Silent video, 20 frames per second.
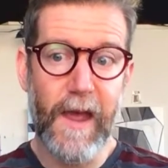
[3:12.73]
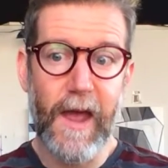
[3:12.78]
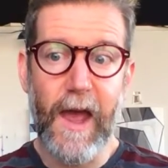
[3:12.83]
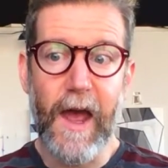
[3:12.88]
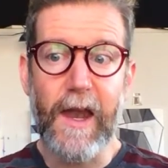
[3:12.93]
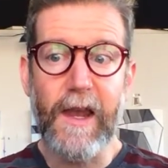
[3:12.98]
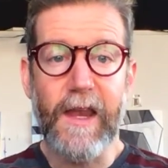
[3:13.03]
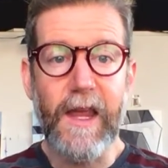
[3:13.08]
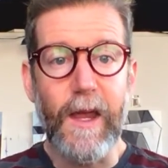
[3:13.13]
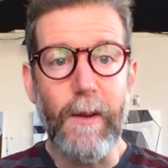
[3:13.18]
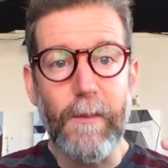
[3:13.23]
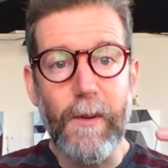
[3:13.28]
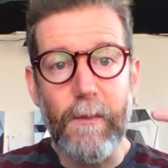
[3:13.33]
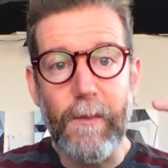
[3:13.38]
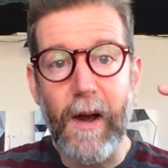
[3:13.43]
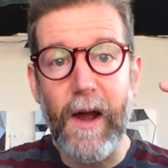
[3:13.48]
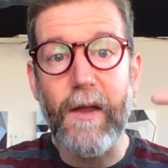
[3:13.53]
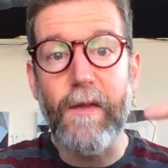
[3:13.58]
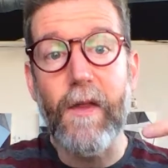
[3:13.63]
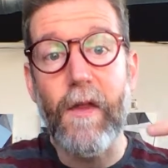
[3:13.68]
And keep in
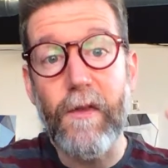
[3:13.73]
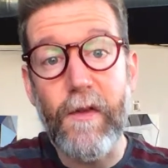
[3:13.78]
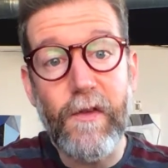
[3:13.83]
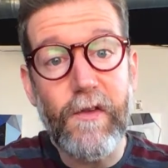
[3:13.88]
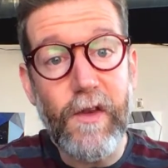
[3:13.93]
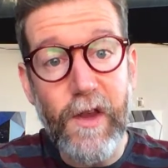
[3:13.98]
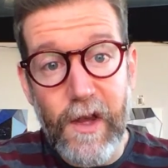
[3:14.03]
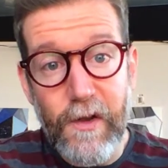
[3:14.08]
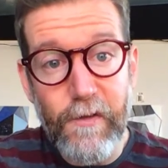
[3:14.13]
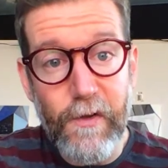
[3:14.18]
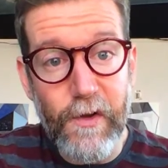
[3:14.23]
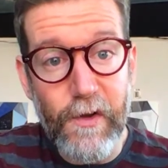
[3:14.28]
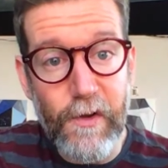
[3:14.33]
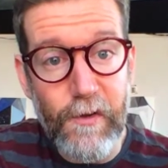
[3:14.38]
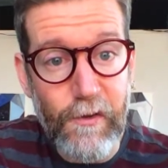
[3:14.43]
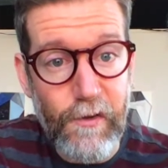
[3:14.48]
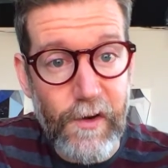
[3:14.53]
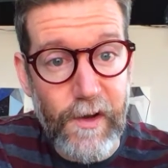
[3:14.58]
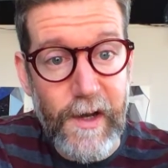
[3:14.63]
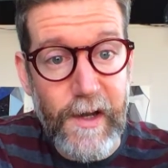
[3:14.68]
mind that this
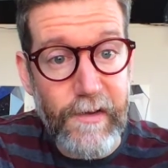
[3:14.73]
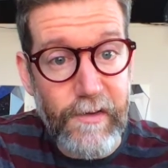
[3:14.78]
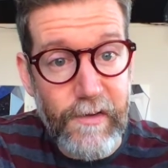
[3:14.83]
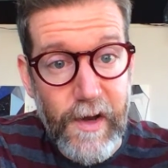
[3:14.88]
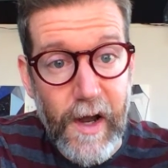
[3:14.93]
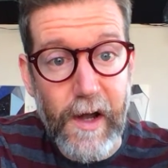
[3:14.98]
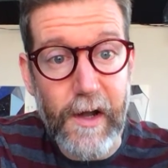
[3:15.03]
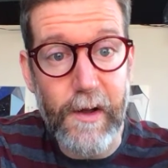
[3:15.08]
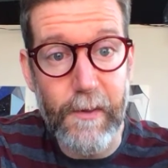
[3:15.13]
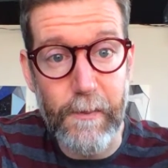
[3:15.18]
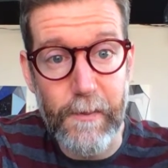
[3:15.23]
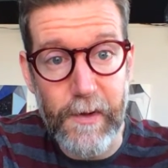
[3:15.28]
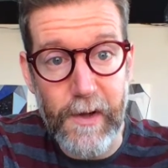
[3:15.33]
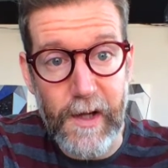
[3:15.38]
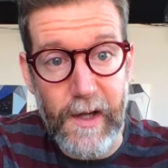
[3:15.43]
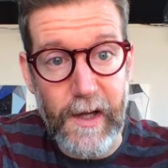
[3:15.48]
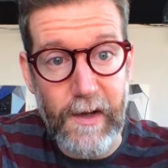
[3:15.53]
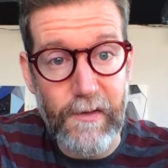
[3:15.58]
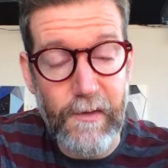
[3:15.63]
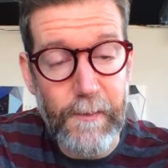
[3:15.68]
evolution is not
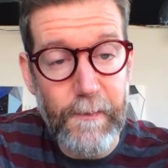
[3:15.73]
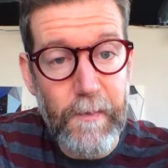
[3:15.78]
complete.